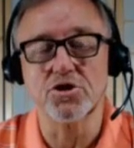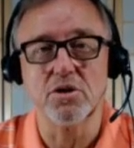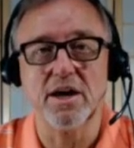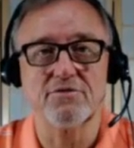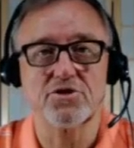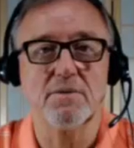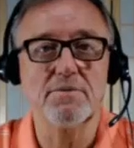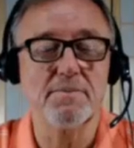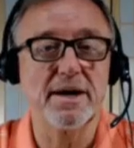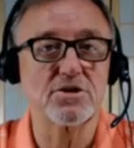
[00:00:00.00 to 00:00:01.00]
You'll have some
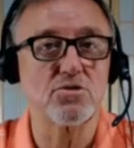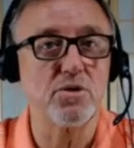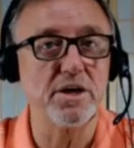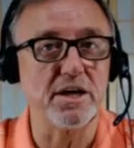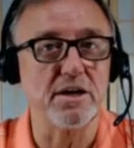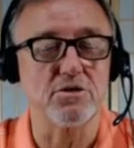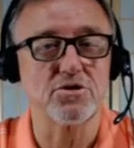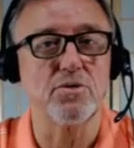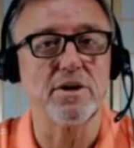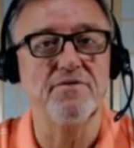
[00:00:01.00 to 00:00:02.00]
you make 20 or
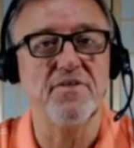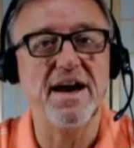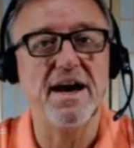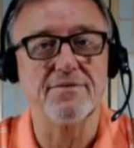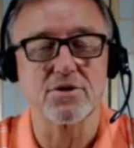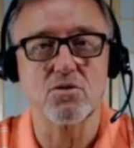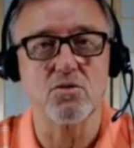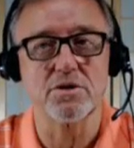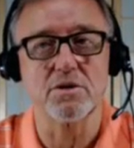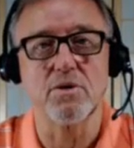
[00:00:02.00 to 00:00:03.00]
25
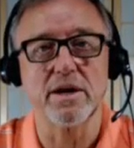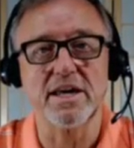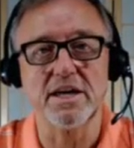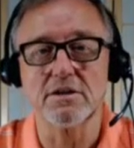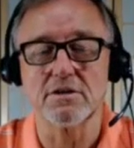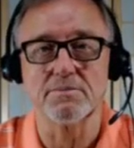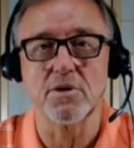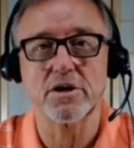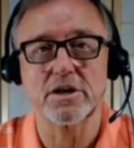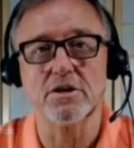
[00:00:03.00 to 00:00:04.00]
according to what end of the
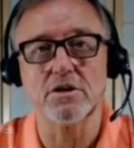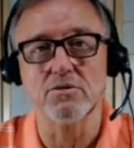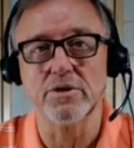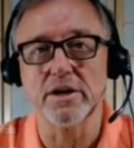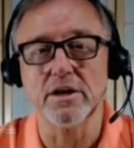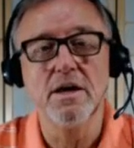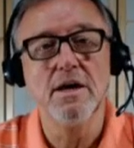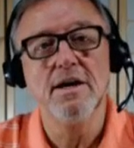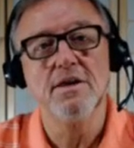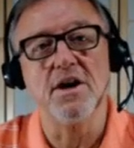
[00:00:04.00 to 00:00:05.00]
market you're in.
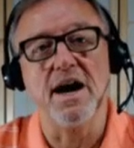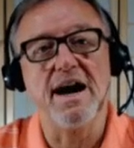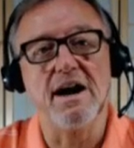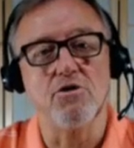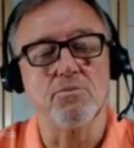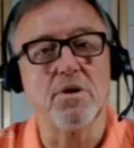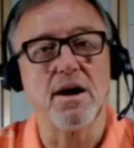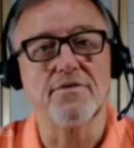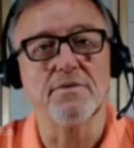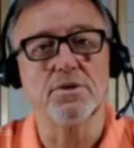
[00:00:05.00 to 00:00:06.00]
The higher the
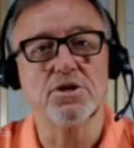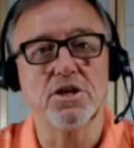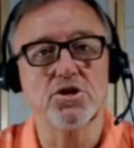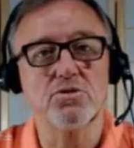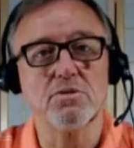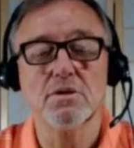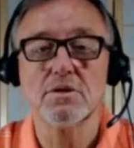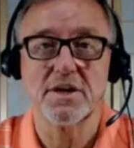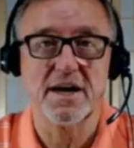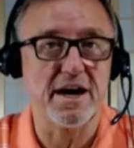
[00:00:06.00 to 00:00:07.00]
profit potential,
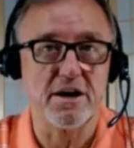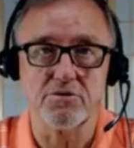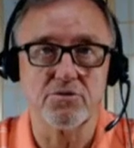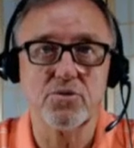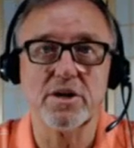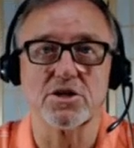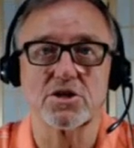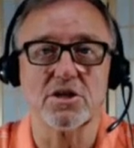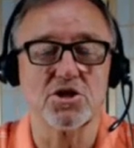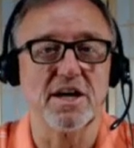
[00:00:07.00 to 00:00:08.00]
the higher the
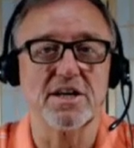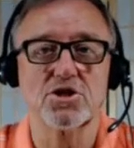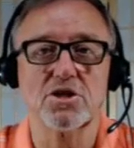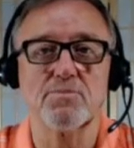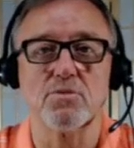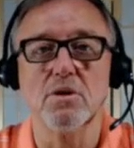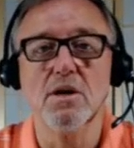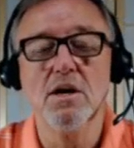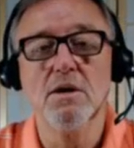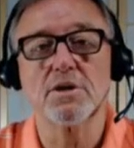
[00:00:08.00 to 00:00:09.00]
risk. It's that simple.
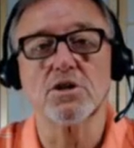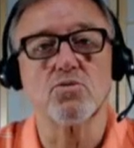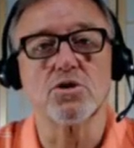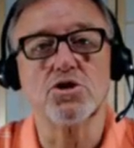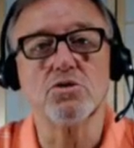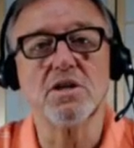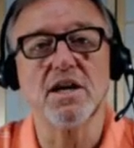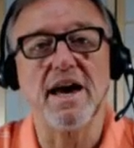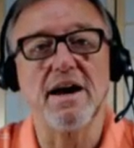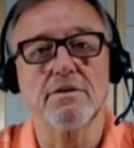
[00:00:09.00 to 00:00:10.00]
Because once you
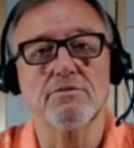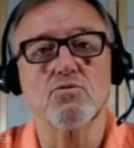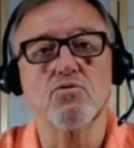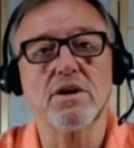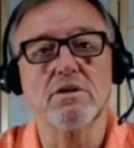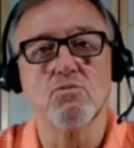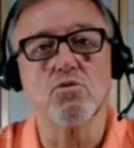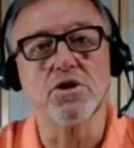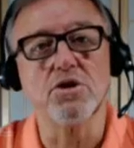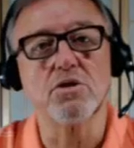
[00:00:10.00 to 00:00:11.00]
get out of the realm
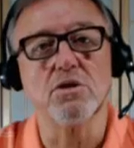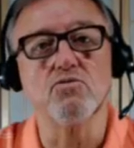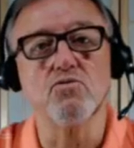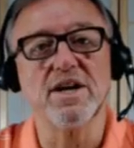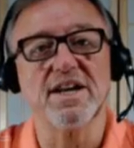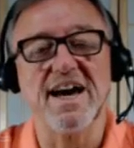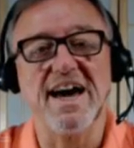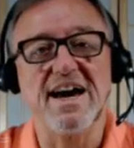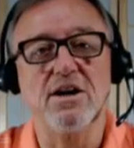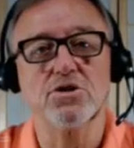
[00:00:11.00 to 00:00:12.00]
where you can rent a
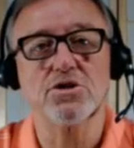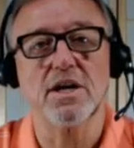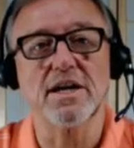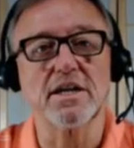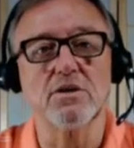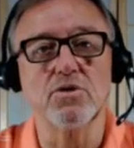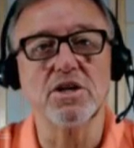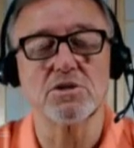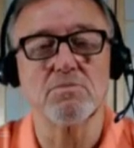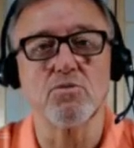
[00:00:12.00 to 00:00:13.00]
house and get a
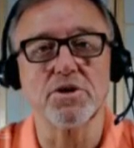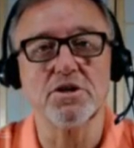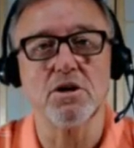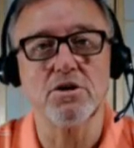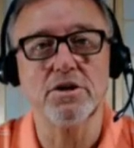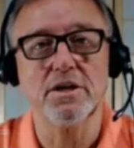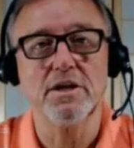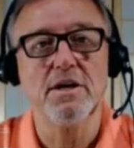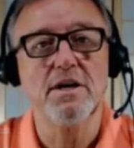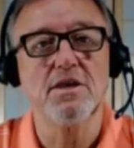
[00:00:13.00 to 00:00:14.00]
reasonable return,
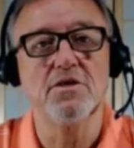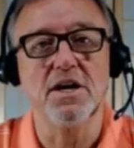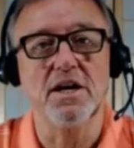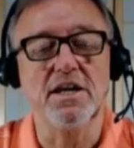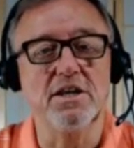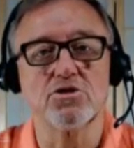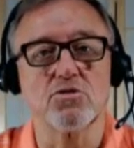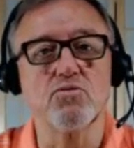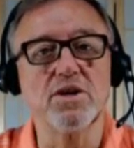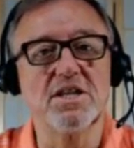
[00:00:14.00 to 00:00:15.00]
then it is a
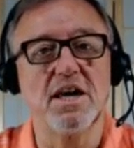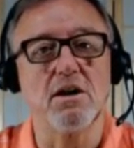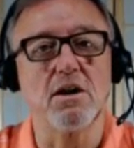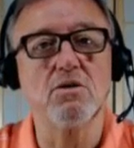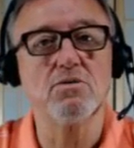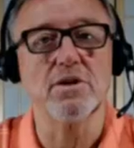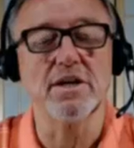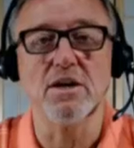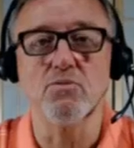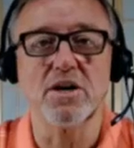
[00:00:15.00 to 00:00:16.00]
retail
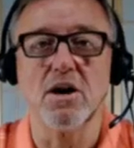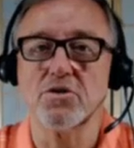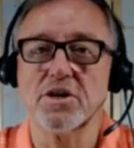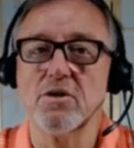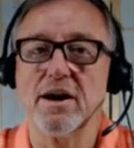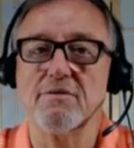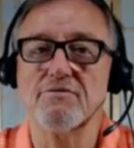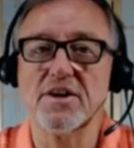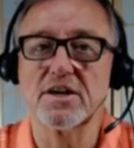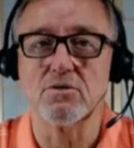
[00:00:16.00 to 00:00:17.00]
only, and we all know how
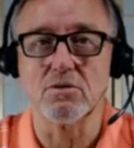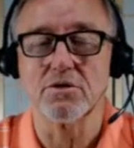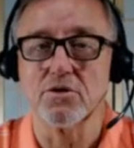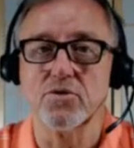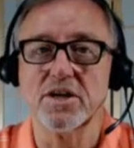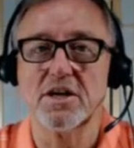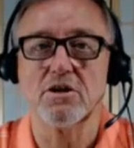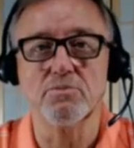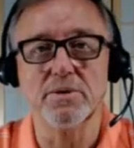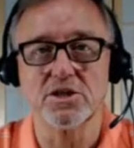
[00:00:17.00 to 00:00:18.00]
fickle the
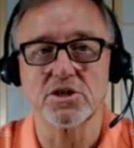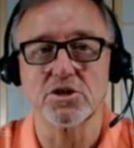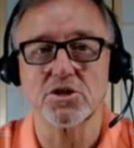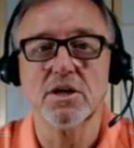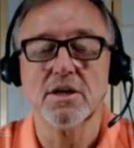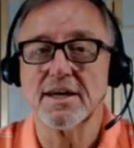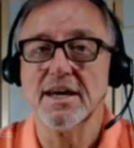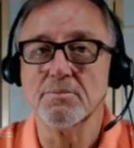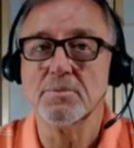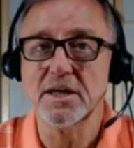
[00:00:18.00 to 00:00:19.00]
retail business
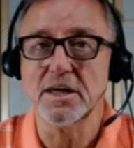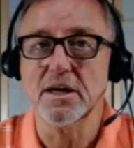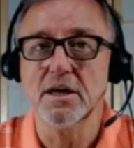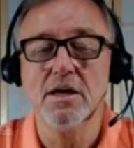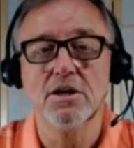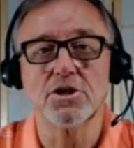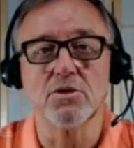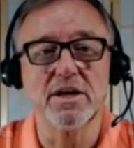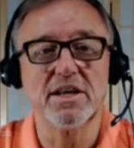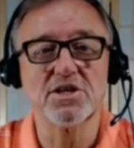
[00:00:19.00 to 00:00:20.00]
can be. So
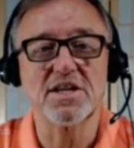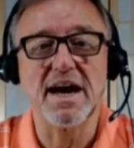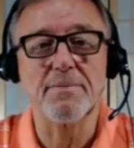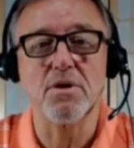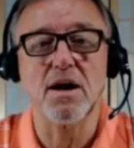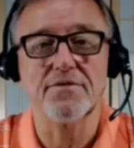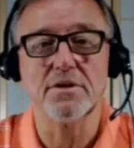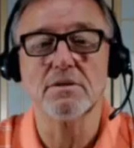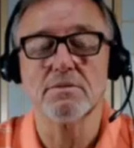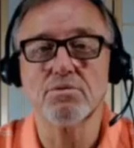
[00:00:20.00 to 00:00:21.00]
it is high profit
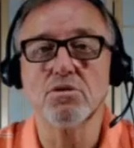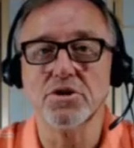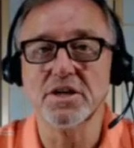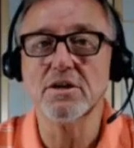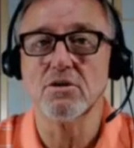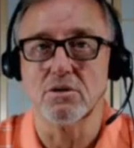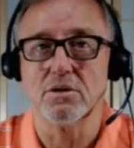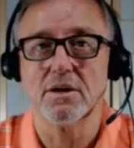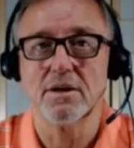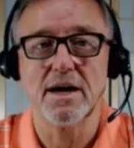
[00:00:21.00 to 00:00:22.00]
per deal,
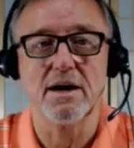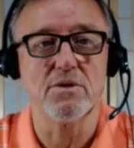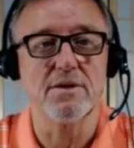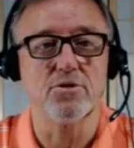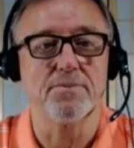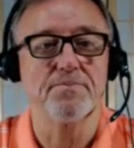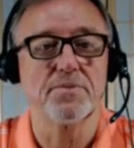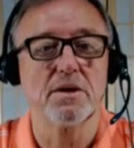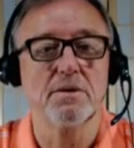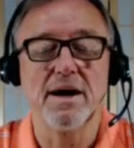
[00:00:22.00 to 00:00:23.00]
however,
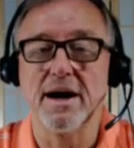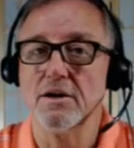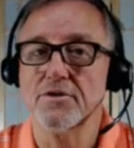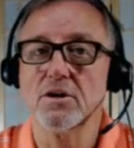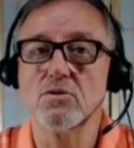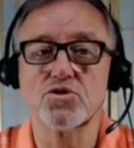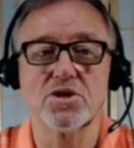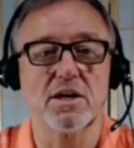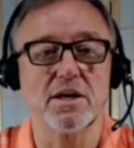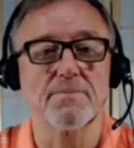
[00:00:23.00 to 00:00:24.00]
higher than
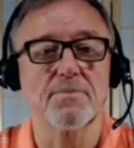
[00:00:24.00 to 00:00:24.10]
wholesaling.